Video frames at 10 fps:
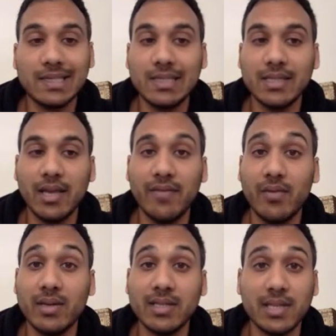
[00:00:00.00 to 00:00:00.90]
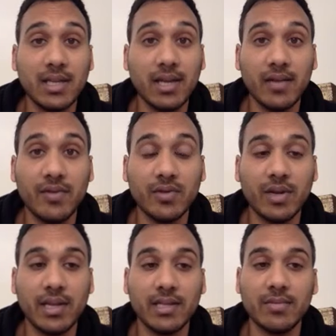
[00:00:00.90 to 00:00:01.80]
if you want to sell it again for
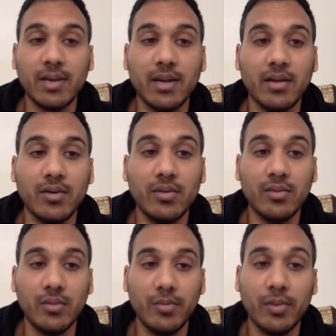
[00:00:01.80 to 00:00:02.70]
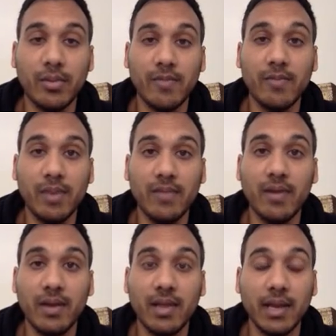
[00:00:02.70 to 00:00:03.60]
20,000 mana, you'd probably be
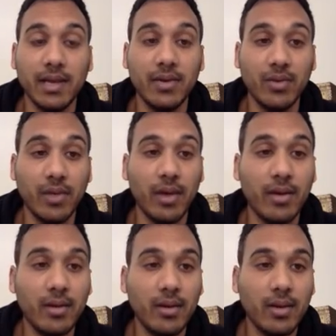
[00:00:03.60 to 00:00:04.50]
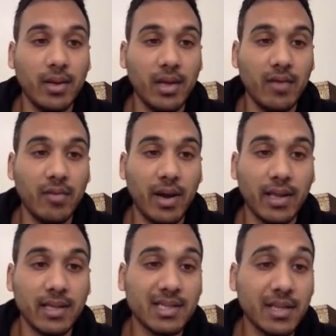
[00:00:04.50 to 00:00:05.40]
very lucky to do that. If you're buying
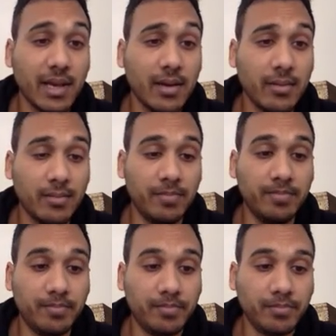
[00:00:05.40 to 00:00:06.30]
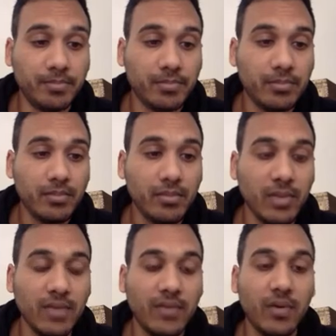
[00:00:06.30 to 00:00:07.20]
this land
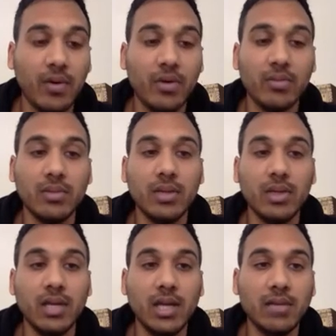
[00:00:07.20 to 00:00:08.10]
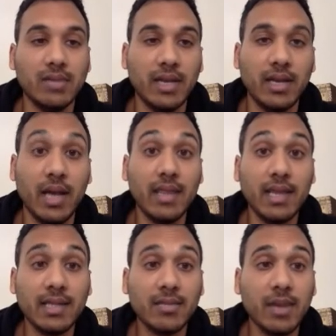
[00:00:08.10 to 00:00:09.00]
for say
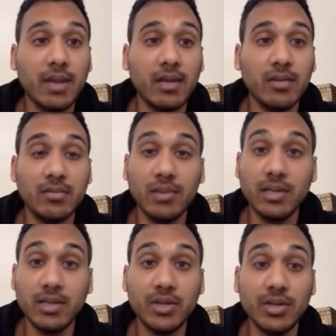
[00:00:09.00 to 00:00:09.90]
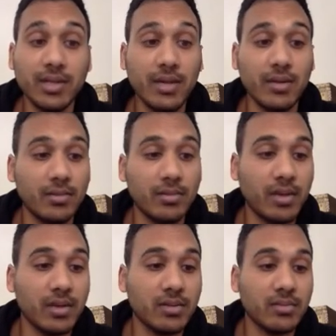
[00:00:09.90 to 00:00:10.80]
9,000 mana, it's a good deal,
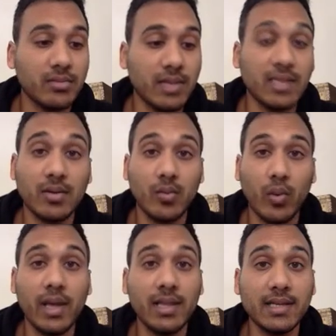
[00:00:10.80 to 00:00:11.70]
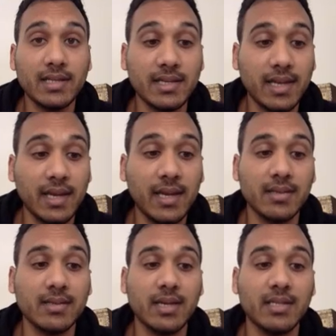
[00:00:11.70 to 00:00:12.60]
because that's way less than
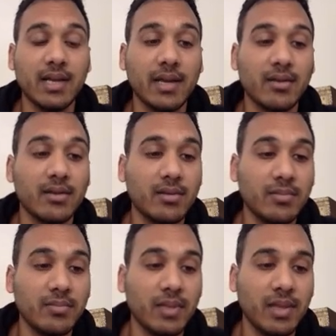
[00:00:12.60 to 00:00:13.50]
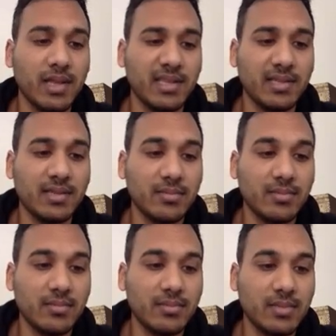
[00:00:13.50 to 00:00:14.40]
10x. That's like, I think that's
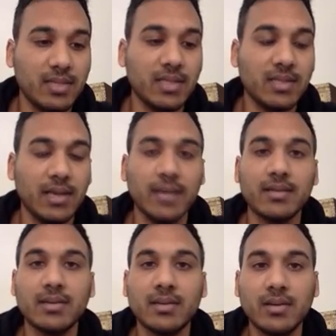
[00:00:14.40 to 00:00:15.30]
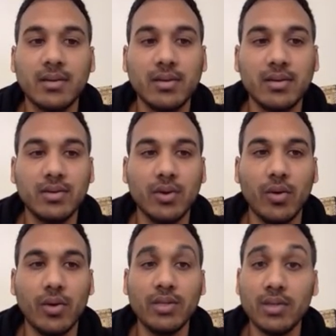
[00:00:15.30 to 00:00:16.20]
6x. So
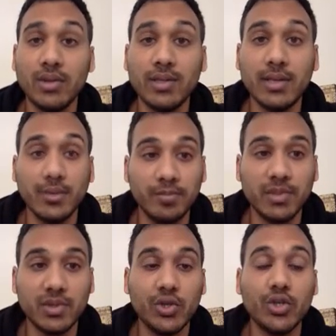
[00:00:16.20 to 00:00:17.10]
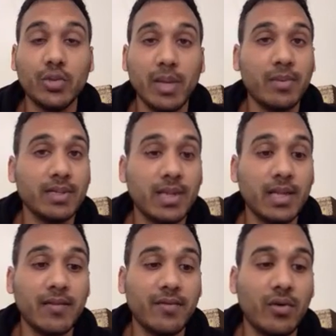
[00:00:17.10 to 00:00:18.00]
it's a good deal. So you should be able to sell
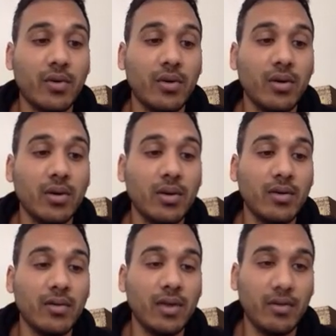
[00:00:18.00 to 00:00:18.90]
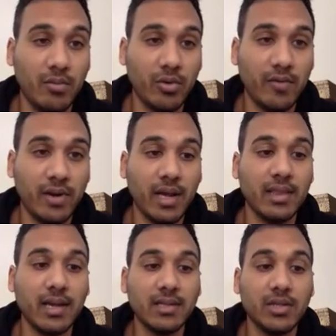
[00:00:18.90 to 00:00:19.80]
that for, if you bought it for
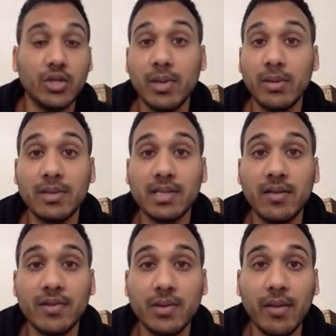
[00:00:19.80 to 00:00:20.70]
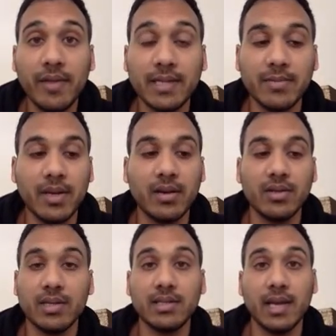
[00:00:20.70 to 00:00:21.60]
9,000, you should be able to sell it for 12,000 mana, because
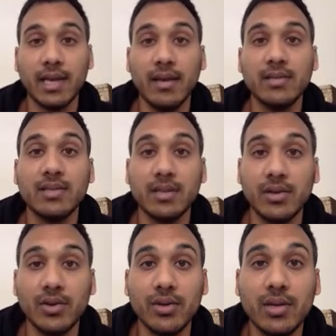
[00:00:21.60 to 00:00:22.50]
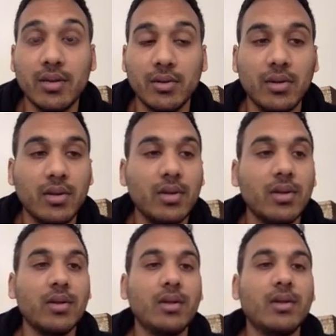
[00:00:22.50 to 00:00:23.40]
it's again still a good deal.
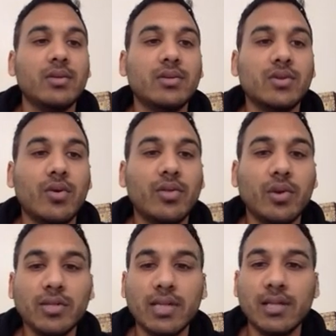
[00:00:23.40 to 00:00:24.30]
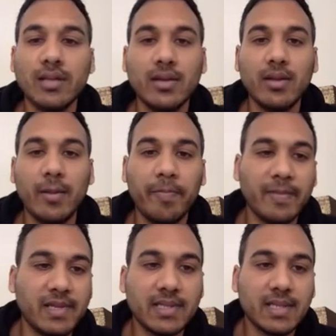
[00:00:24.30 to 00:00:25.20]
So those are
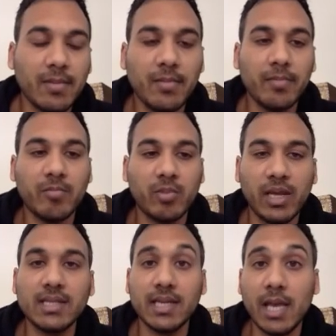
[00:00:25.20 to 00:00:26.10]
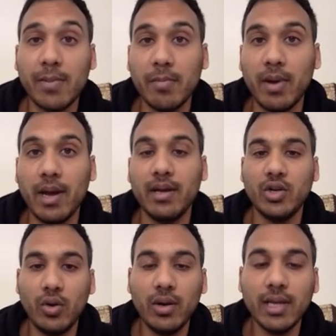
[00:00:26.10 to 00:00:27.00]
just some things to keep in mind.
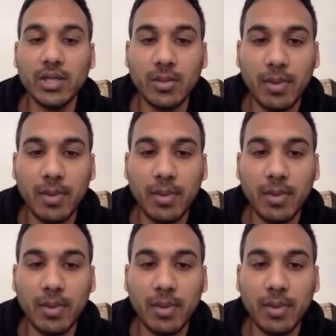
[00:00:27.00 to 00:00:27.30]
Don't get your money